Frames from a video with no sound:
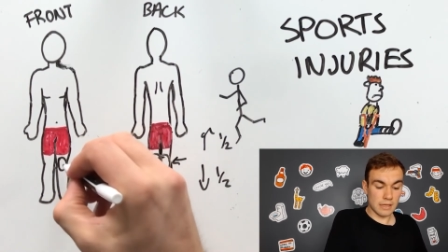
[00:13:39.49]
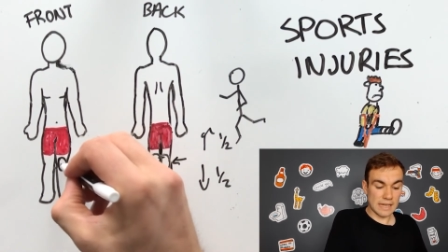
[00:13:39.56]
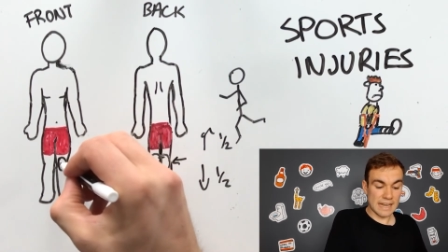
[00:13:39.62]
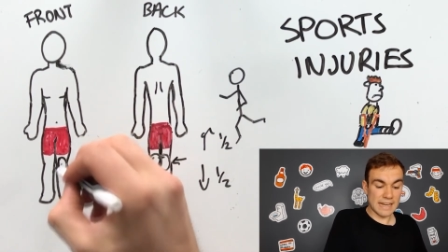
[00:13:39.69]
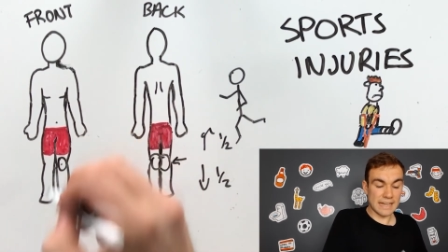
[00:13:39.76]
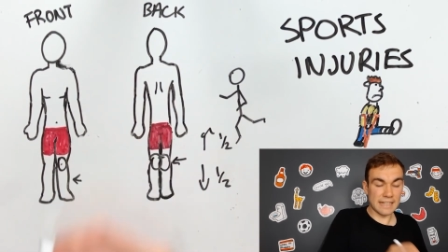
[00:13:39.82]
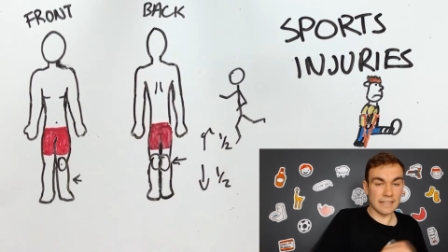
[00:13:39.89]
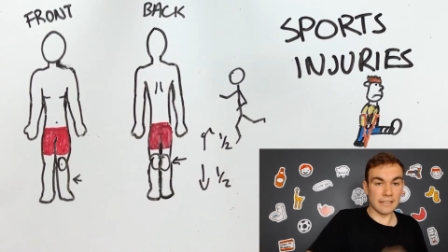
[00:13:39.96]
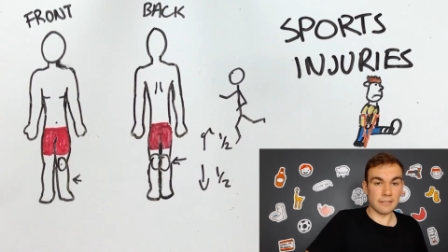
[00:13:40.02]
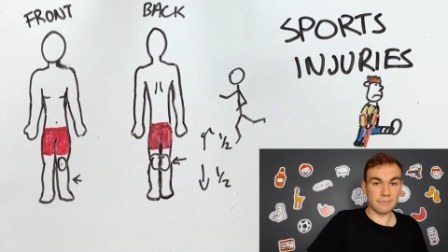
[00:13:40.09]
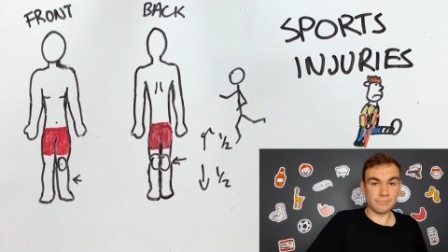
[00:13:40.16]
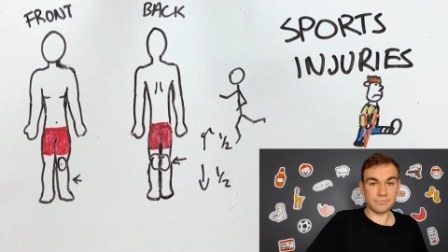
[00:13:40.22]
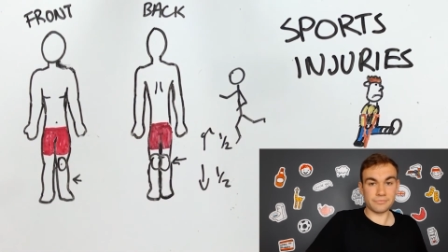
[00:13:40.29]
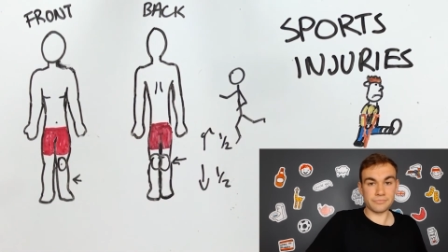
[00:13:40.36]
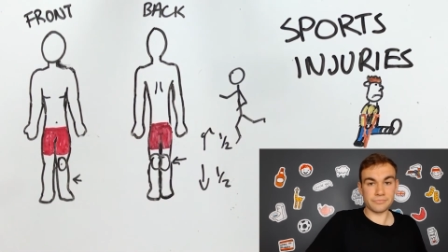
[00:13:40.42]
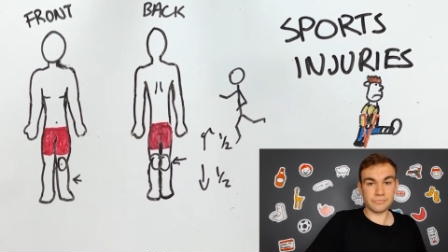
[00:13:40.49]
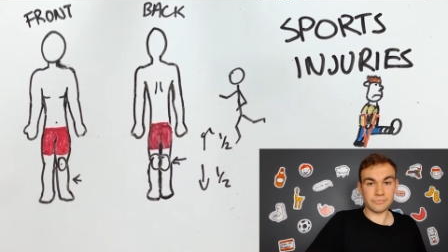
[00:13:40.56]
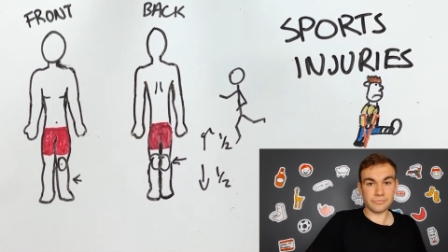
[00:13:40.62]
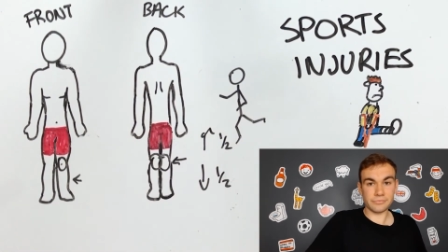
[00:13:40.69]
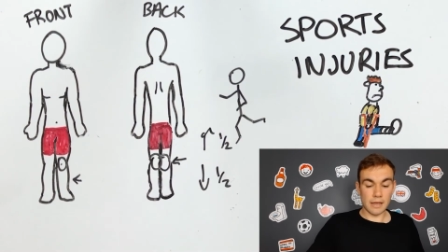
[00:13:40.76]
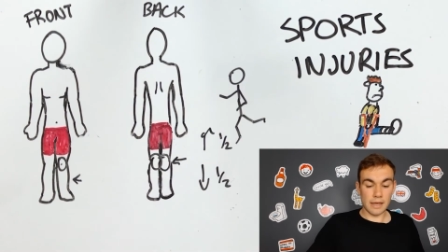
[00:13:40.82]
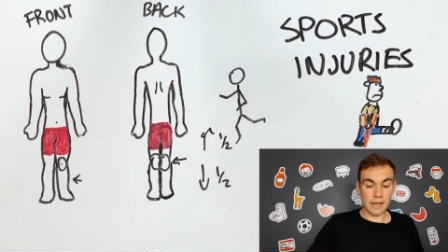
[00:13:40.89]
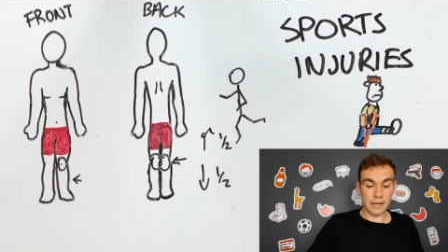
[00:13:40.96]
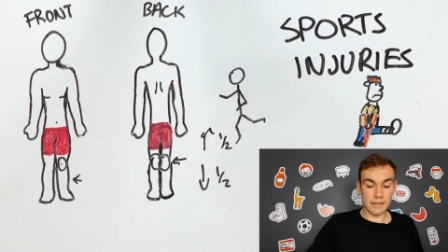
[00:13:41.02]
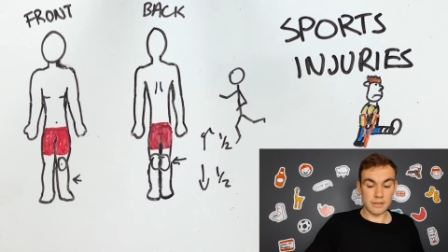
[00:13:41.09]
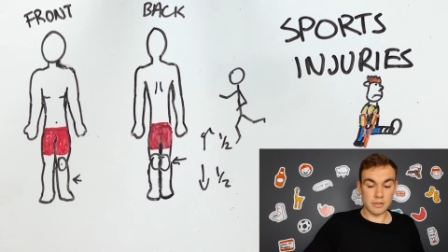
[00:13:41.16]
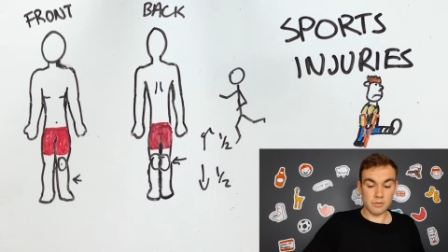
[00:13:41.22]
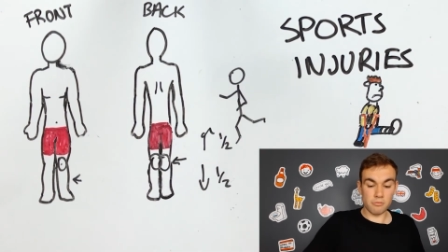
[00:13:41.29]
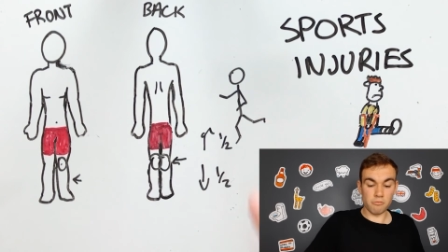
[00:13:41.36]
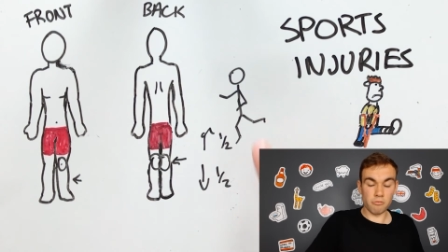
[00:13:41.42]
knee.
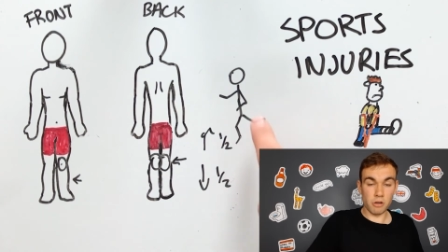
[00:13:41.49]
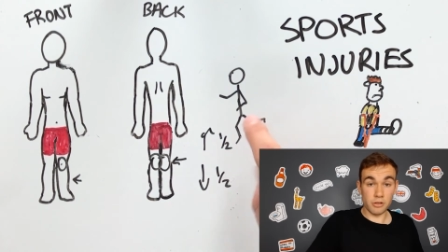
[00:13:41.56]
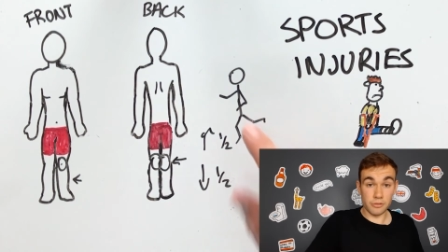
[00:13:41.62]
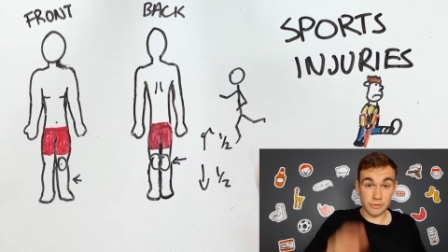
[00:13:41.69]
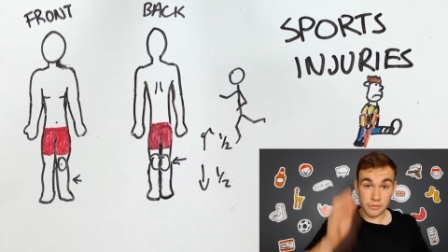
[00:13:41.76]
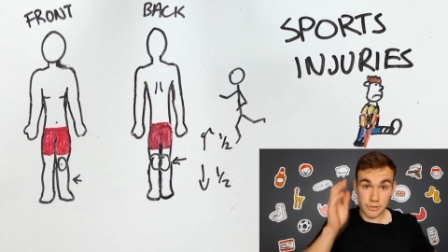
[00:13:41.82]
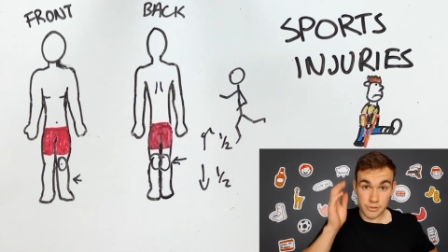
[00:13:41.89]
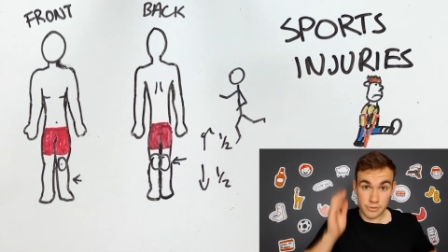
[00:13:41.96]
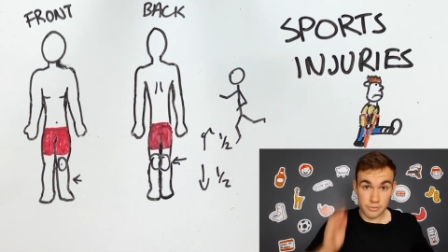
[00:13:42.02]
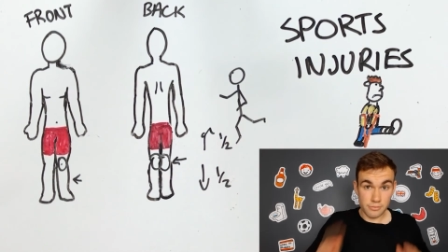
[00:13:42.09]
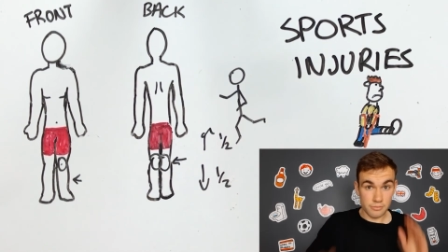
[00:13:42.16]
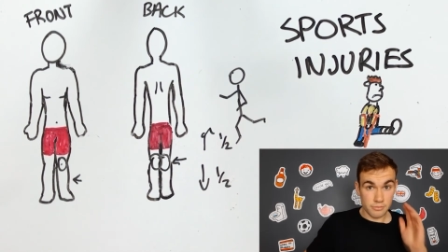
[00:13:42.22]
And runners,